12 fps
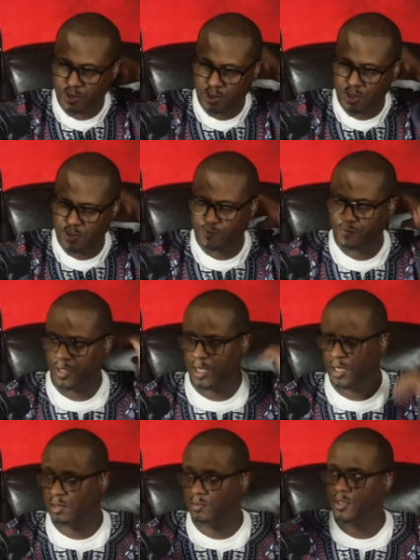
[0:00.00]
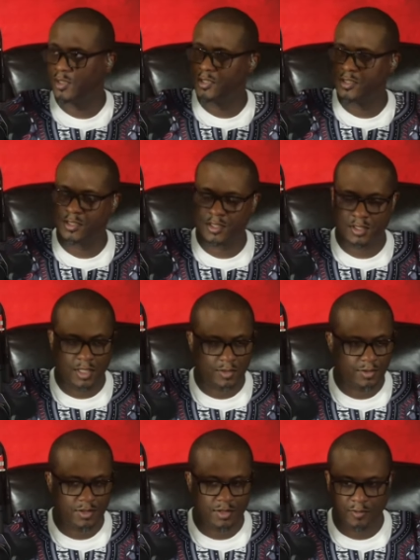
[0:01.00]
leave now, because this is not
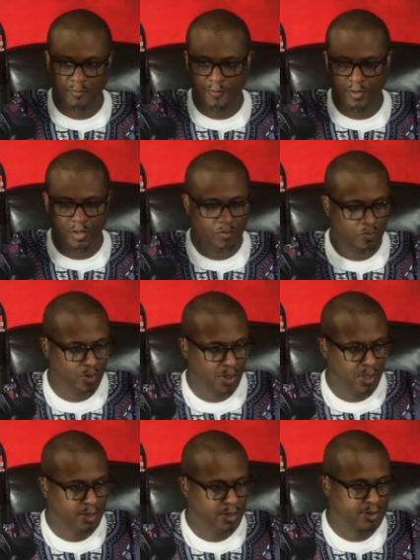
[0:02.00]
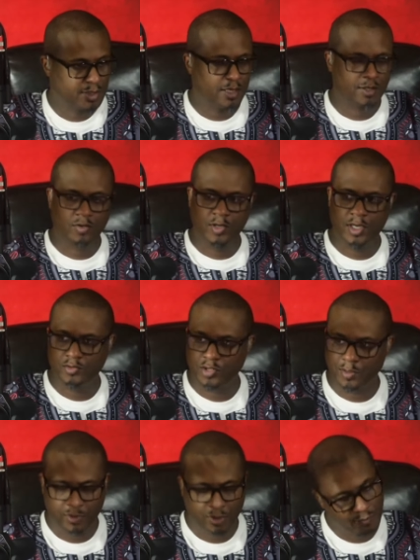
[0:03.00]
the show for you. Decided to go ahead and
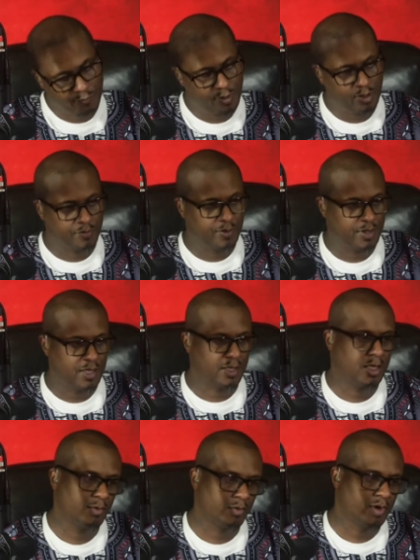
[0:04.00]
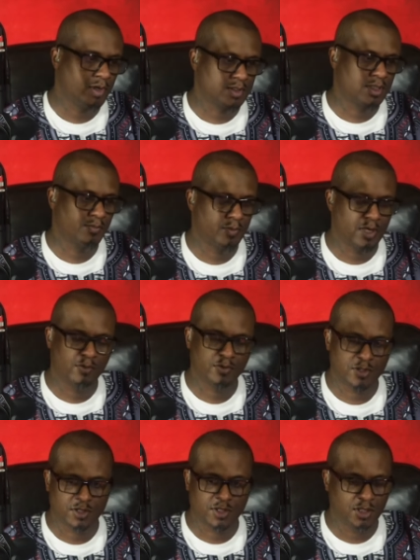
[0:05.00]
drop another video today. I came across something when I was
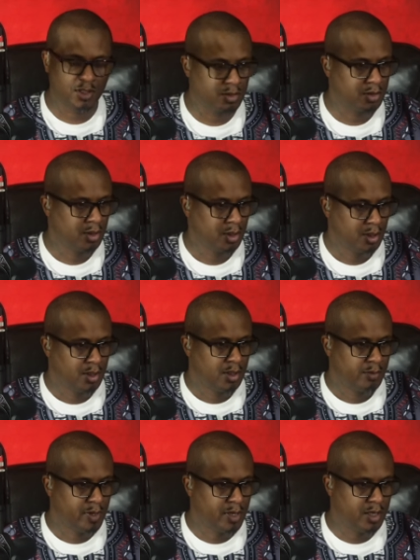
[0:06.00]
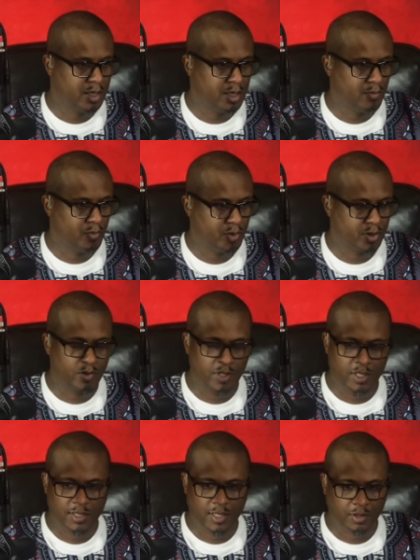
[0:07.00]
just chilling. Man, I want to go ahead
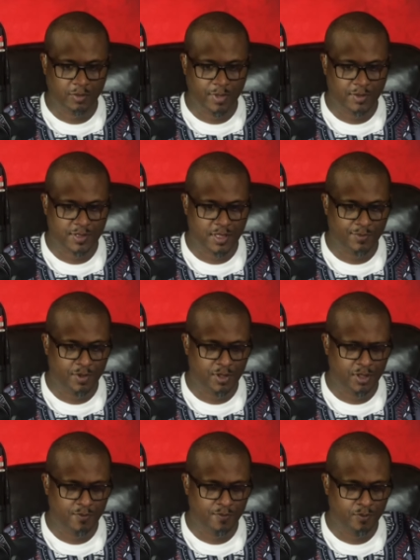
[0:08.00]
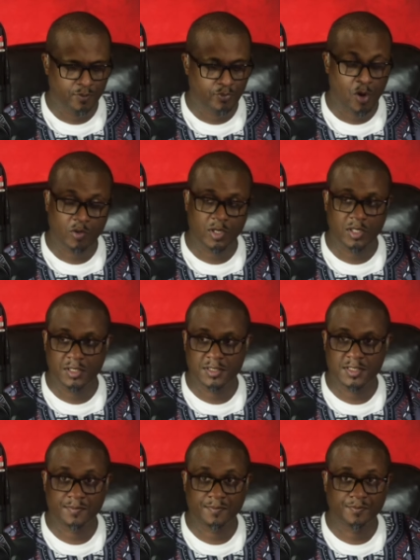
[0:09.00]
and talk about some of the brokenness